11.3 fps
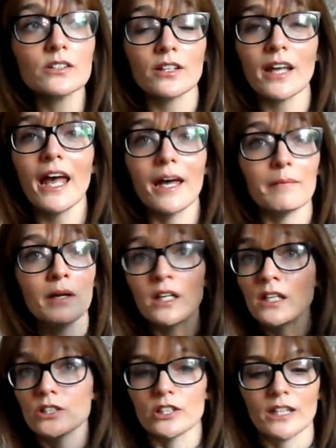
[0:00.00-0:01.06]
to the hem,
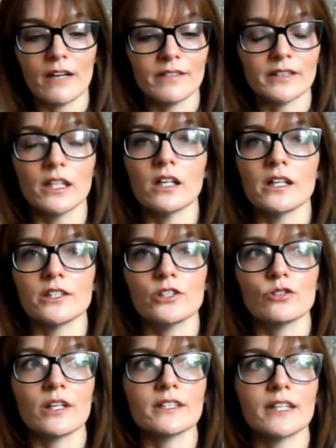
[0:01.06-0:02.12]
just carried the line
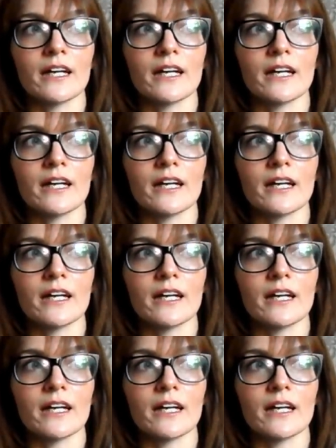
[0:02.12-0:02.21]
straight